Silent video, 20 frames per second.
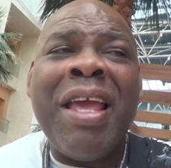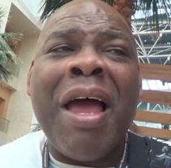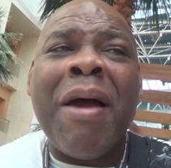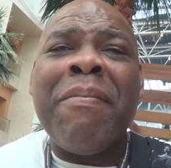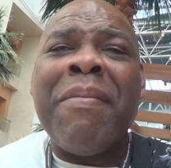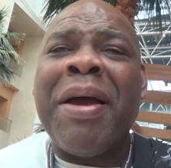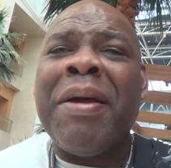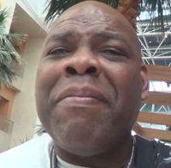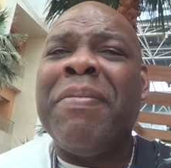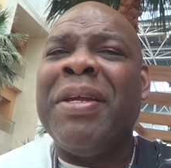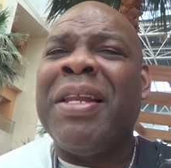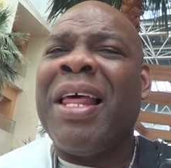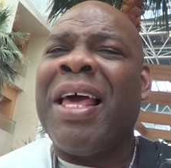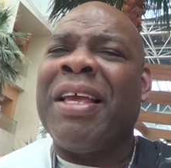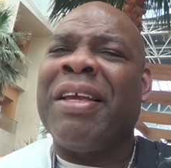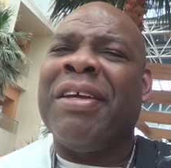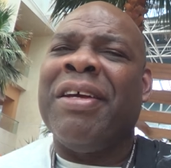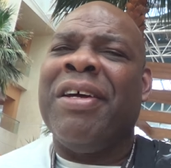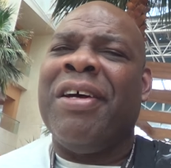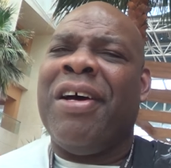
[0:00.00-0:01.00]
Yeah, I might be
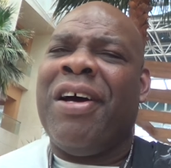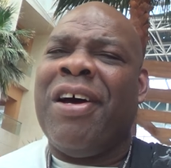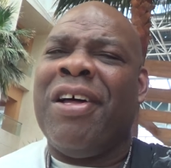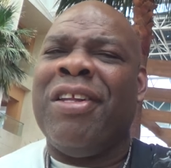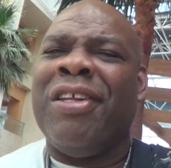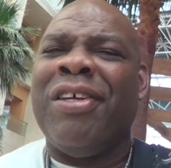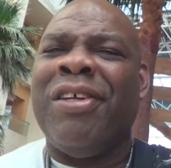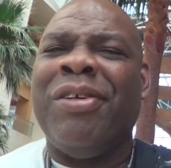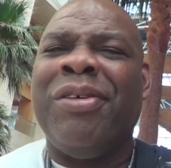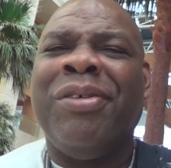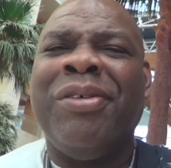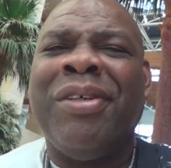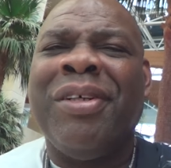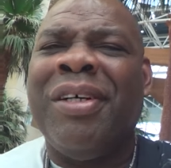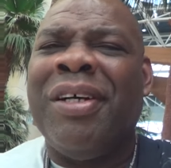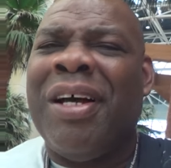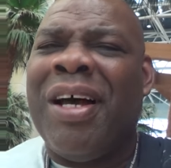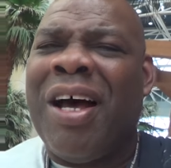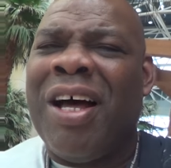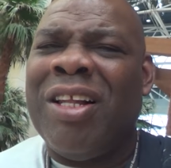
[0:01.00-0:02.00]
a little
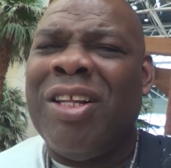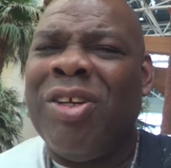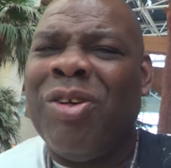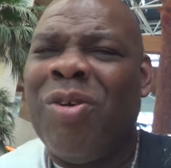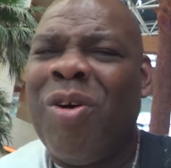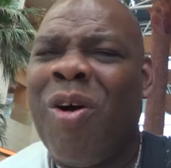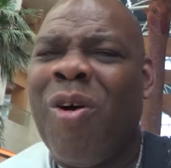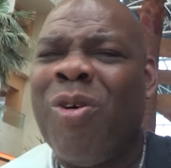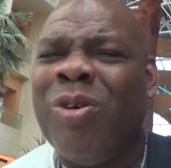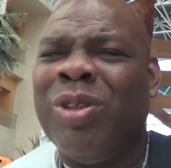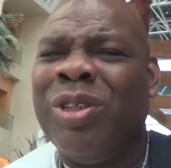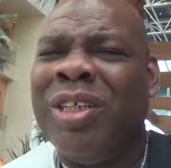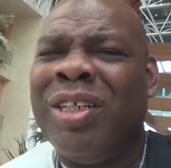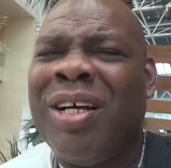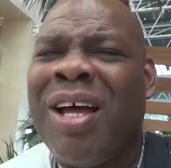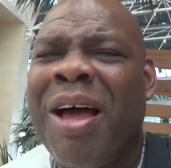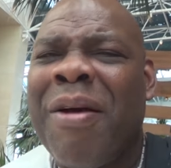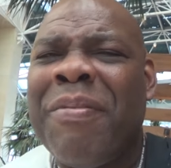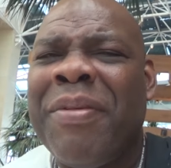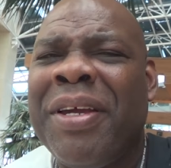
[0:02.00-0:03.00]
older.
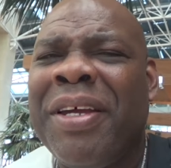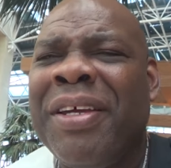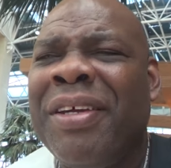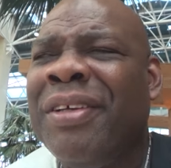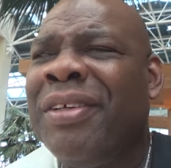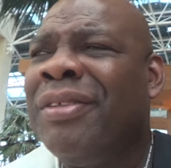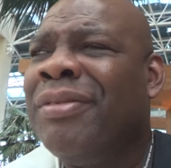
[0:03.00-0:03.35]
I'm